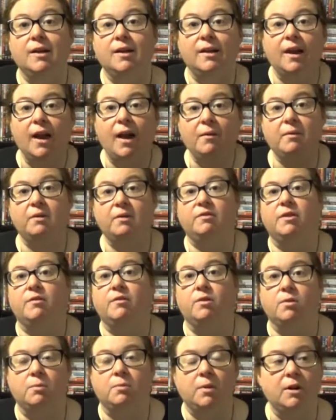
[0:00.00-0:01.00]
Not my
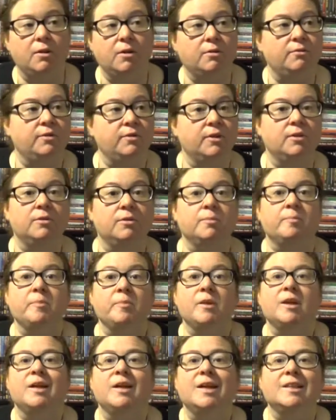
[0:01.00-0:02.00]
favorite Romero film.
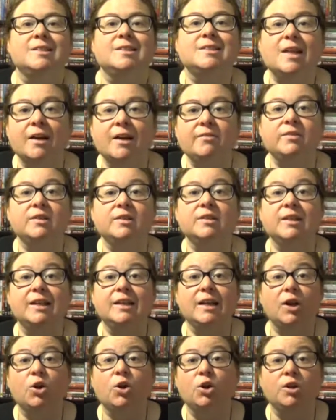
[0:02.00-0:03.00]
It's definitely
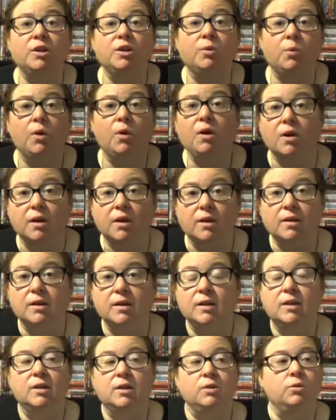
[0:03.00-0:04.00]
an early work.
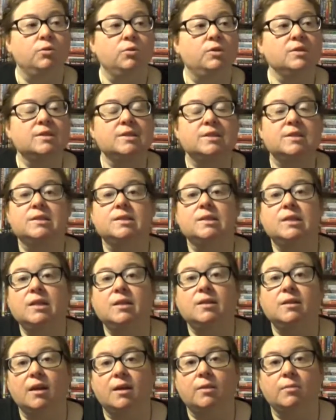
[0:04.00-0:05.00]
You can
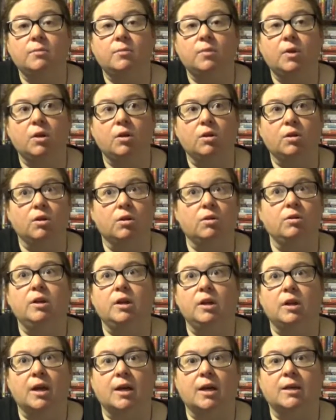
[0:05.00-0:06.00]
see them
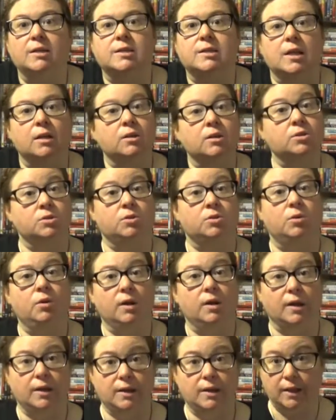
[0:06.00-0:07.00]
learning how to tell a
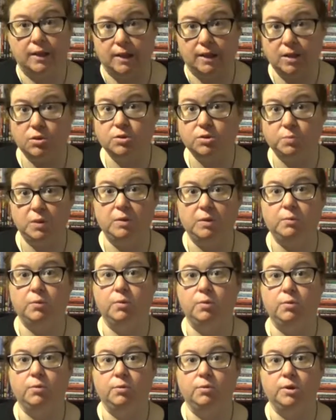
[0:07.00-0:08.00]
story. here's people
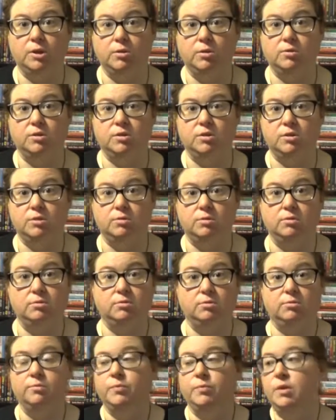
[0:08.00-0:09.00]
who were used
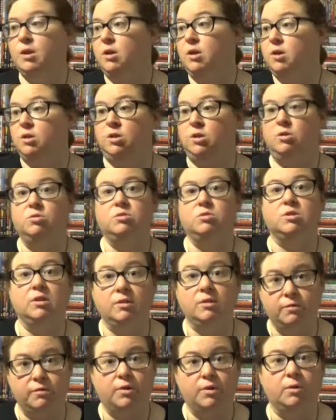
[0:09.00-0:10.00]
to
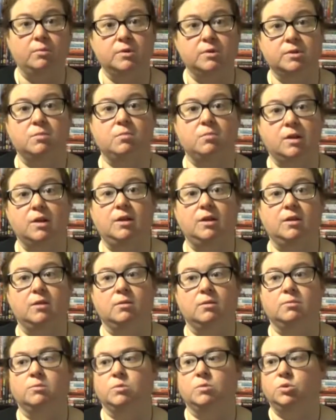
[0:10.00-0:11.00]
using film as a
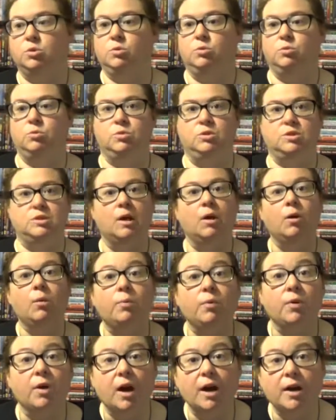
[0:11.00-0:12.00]
medium to sell
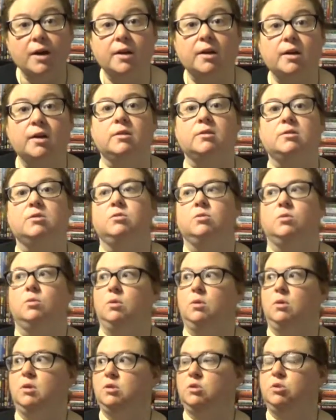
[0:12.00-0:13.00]
products
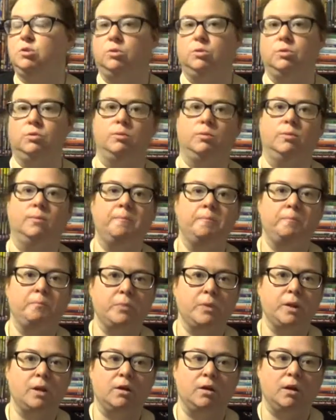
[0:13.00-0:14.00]
or to
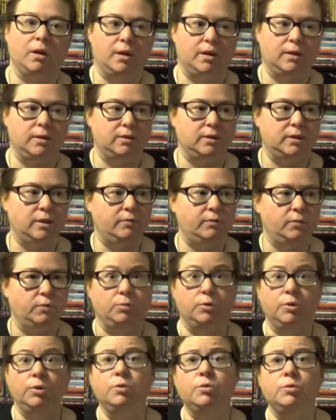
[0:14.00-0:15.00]
give you
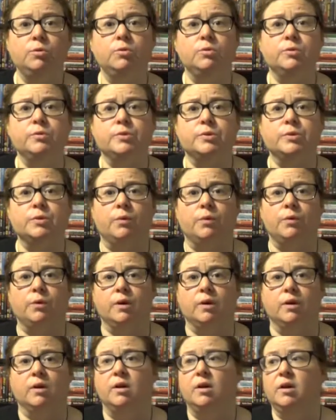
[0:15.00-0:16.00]
news
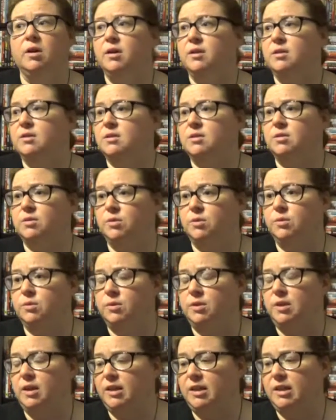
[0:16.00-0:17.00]
or to
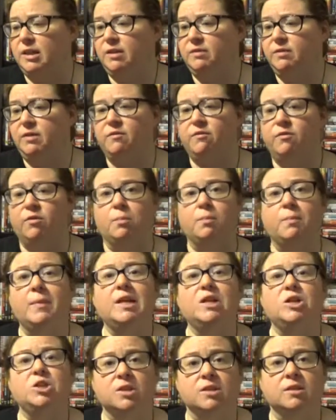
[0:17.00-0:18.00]
kind of give
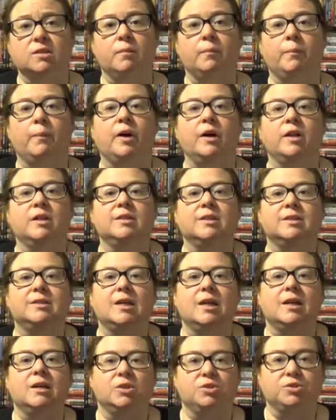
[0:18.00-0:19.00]
information, but to
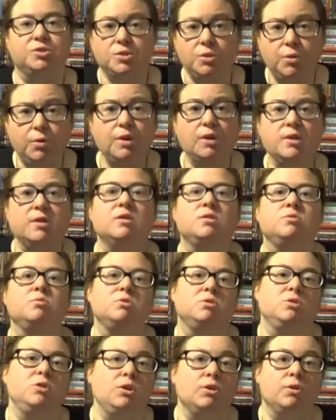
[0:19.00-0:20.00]
tell a story, this
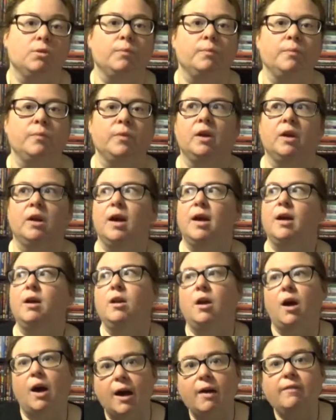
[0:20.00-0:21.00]
was new.
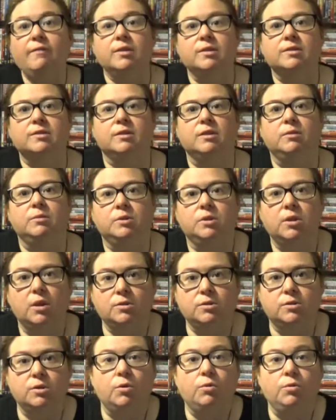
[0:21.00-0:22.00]
And obviously it was
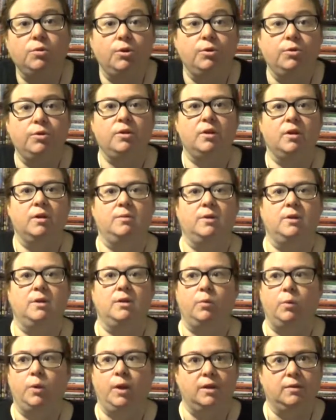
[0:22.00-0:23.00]
also new to them that,
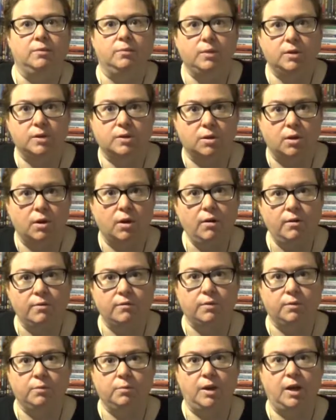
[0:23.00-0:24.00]
wait, it's a horror
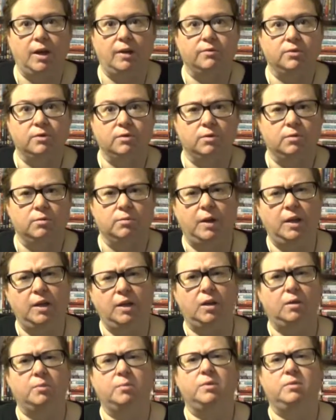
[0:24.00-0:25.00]
film, we have to do
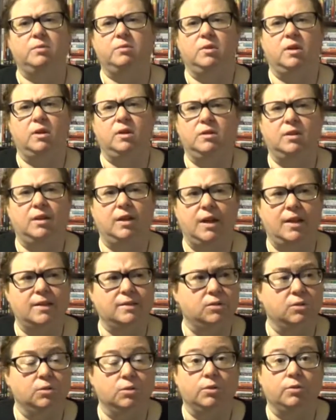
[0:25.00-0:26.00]
makeup and it has
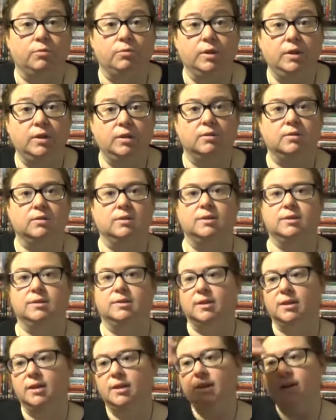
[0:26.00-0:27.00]
to look real
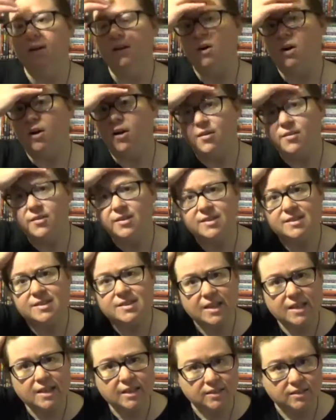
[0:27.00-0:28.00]
and all these
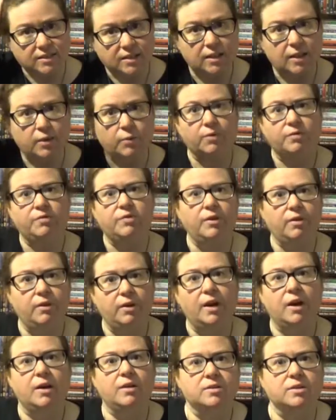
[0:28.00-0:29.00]
things that they were
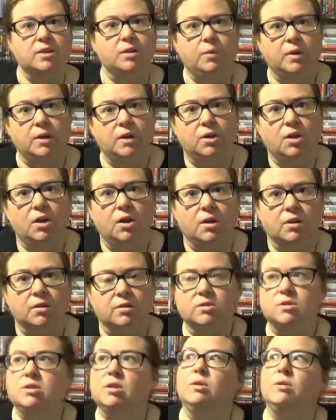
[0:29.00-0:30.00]
figuring out as they went along.
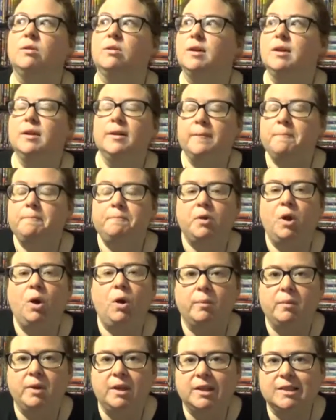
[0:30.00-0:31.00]
So no,
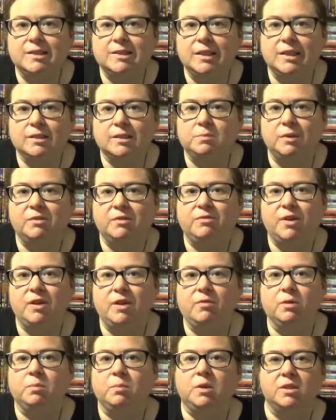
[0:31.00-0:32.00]
I'm not going to say it's my
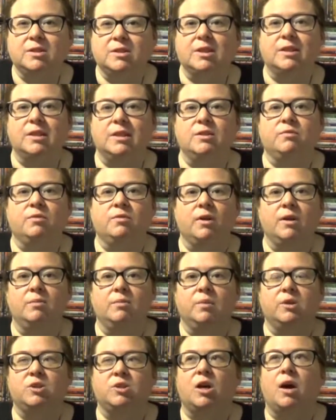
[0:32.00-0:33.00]
favorite because I think it's very
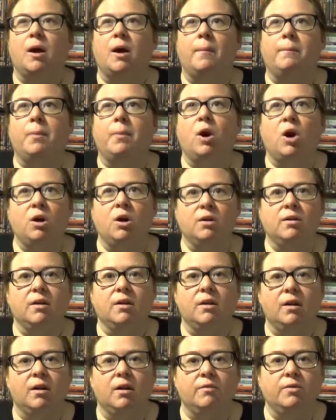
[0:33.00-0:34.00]
much a part
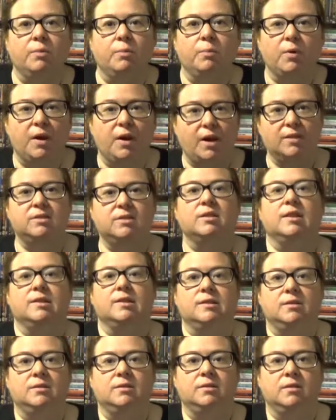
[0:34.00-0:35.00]
of the
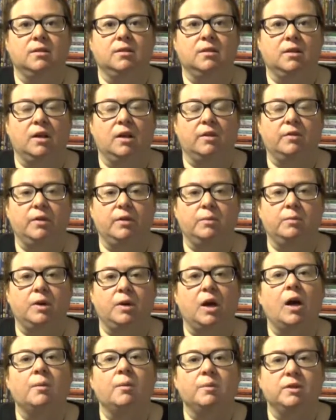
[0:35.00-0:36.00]
process of him
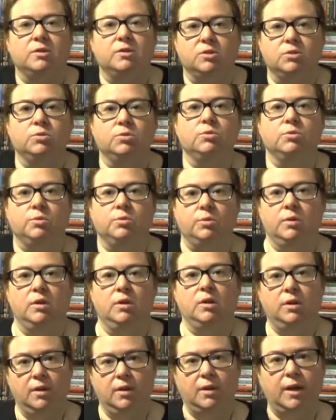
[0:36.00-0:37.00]
coming to
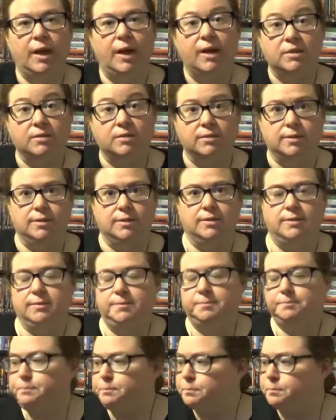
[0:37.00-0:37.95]
excellence.